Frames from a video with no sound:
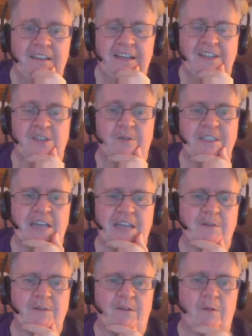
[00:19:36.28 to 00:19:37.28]
That's 3
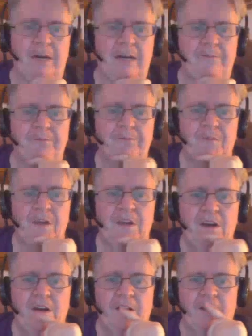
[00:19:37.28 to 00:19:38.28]
times, everybody.
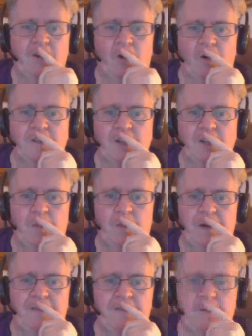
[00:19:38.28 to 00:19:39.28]
The door is
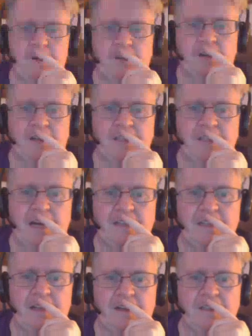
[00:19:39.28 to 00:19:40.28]
open. A female drow
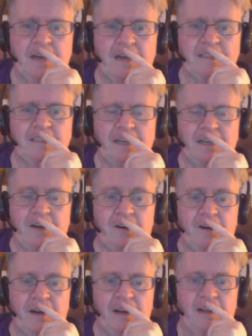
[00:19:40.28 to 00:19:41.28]
stands on the other side,
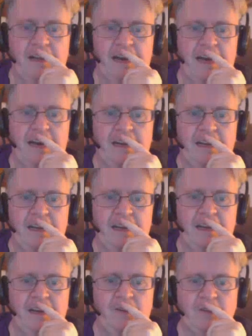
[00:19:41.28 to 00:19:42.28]
slender and clad
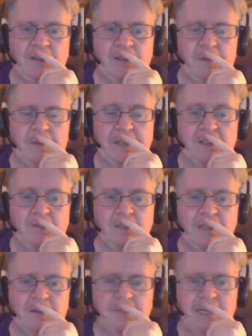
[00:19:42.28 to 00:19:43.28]
in... Ooh, is there a picture?
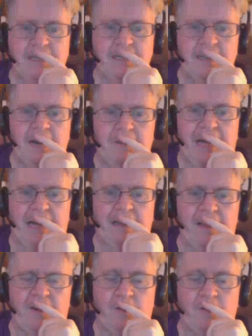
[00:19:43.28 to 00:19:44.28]
What's up? Skin-tight black
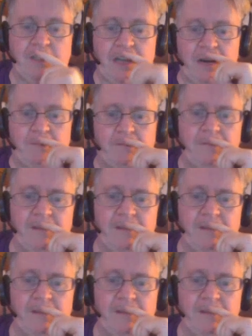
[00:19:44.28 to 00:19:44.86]
leather. What's up?